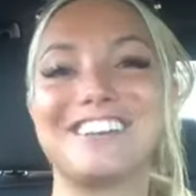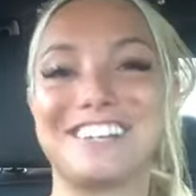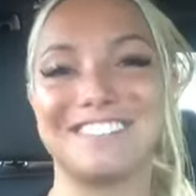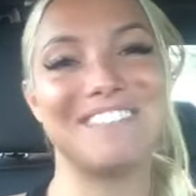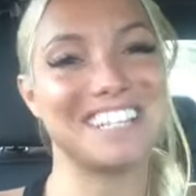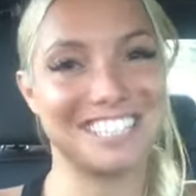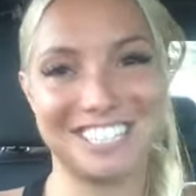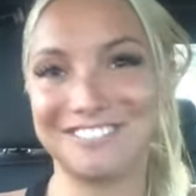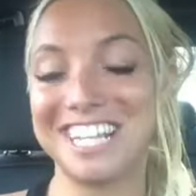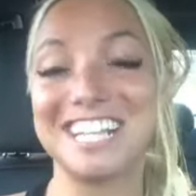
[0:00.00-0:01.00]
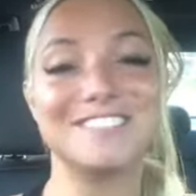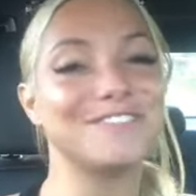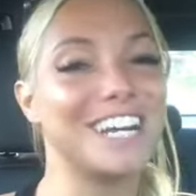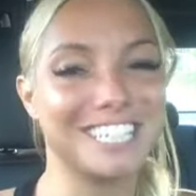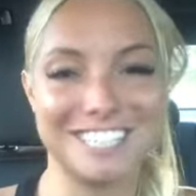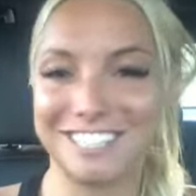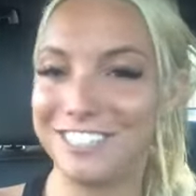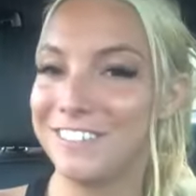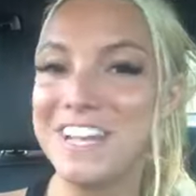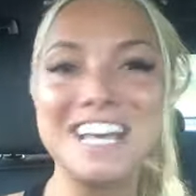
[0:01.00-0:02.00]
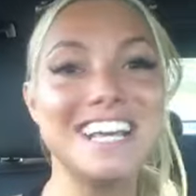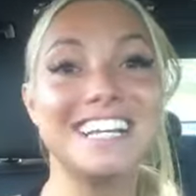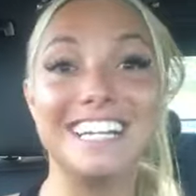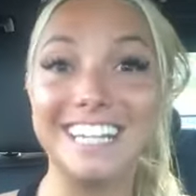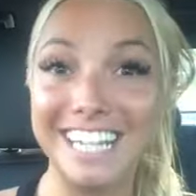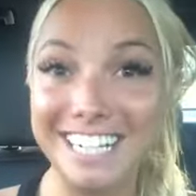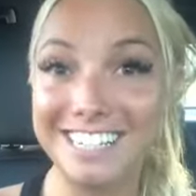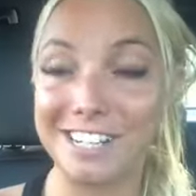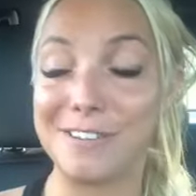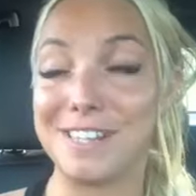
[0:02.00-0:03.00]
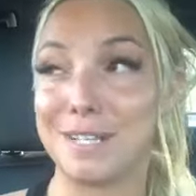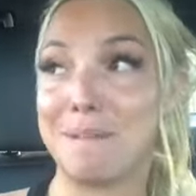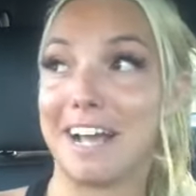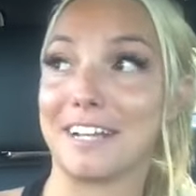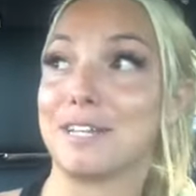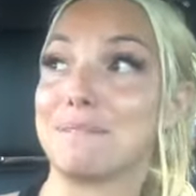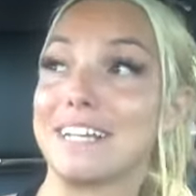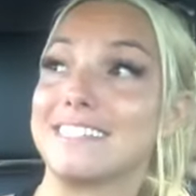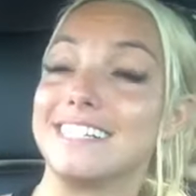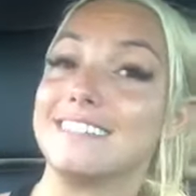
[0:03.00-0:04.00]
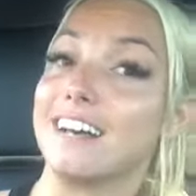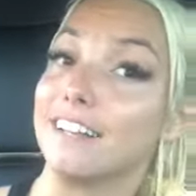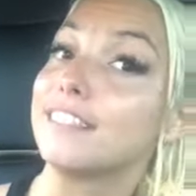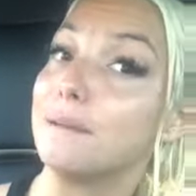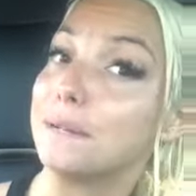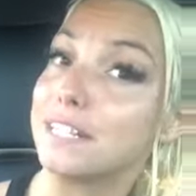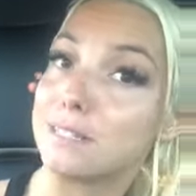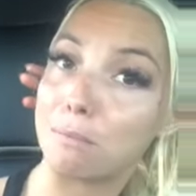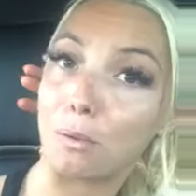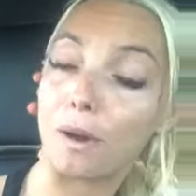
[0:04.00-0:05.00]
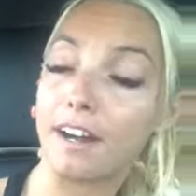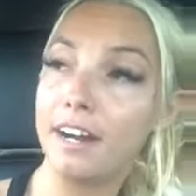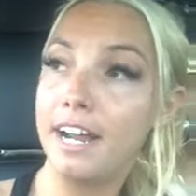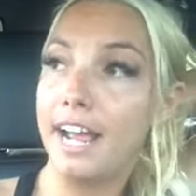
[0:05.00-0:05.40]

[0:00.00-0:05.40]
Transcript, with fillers: you can message me as much as you need to in this package because it is unlimited support.